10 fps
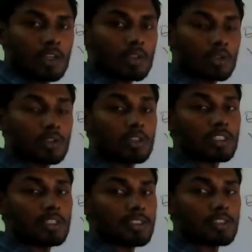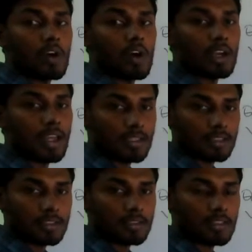So this is called
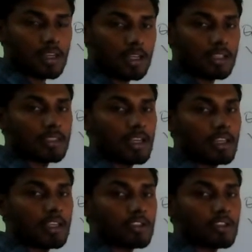as, understanding,